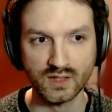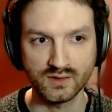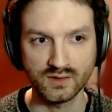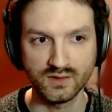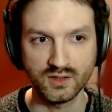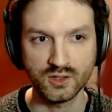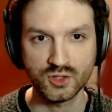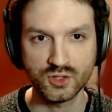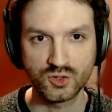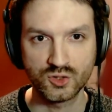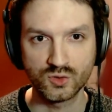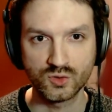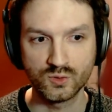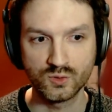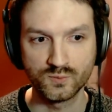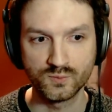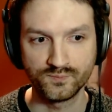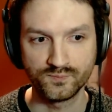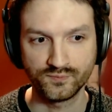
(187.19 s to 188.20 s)
The
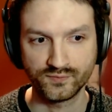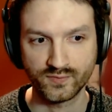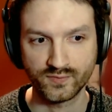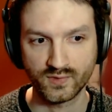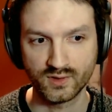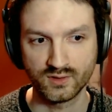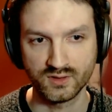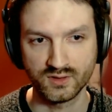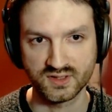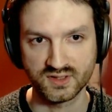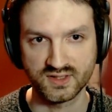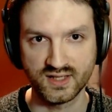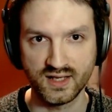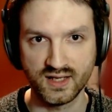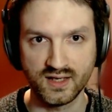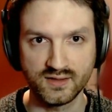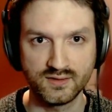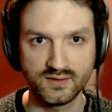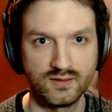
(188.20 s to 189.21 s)
issue is
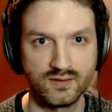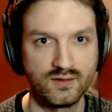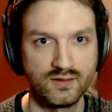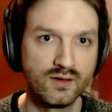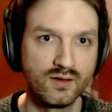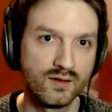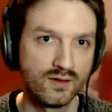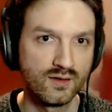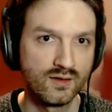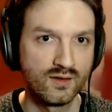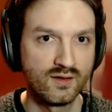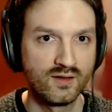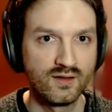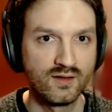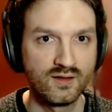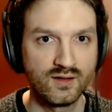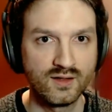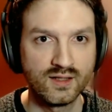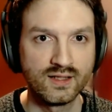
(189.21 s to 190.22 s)
that
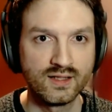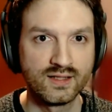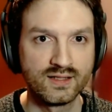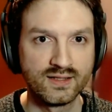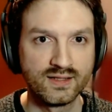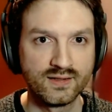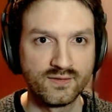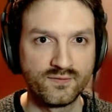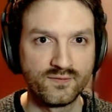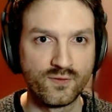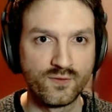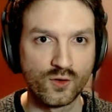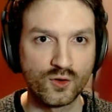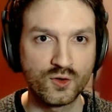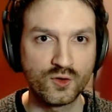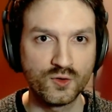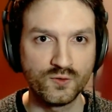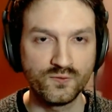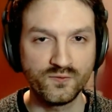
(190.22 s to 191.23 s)
for
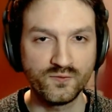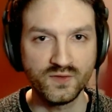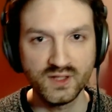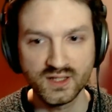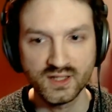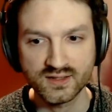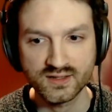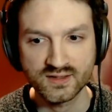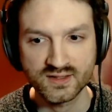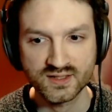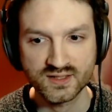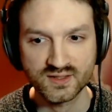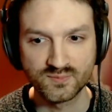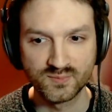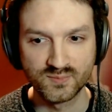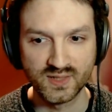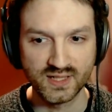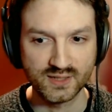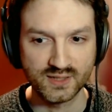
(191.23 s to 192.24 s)
convenience,
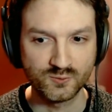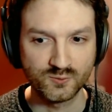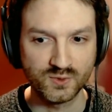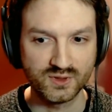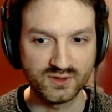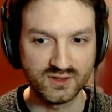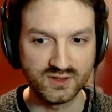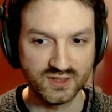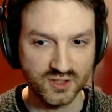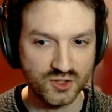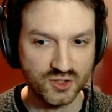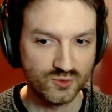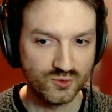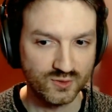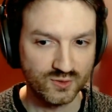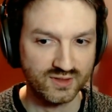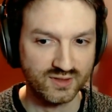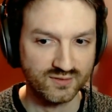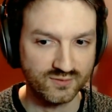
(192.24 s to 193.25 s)
but with the
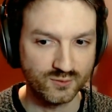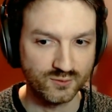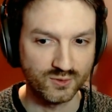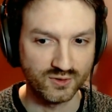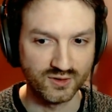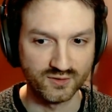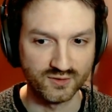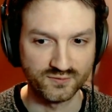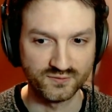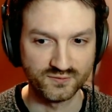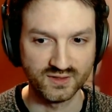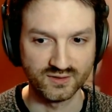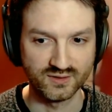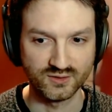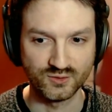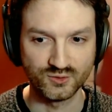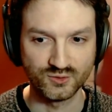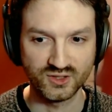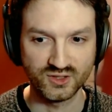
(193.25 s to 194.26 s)
issue again of
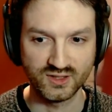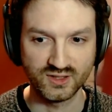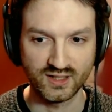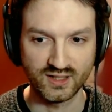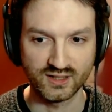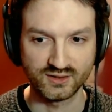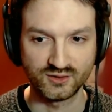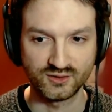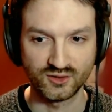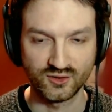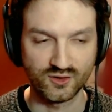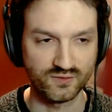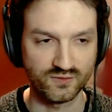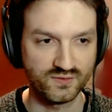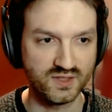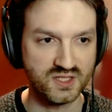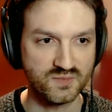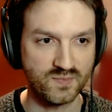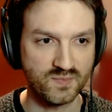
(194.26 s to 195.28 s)
using a ton
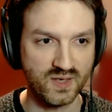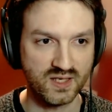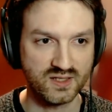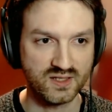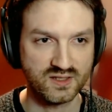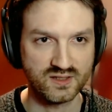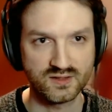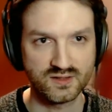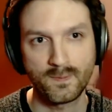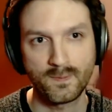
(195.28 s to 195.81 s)
of disk space,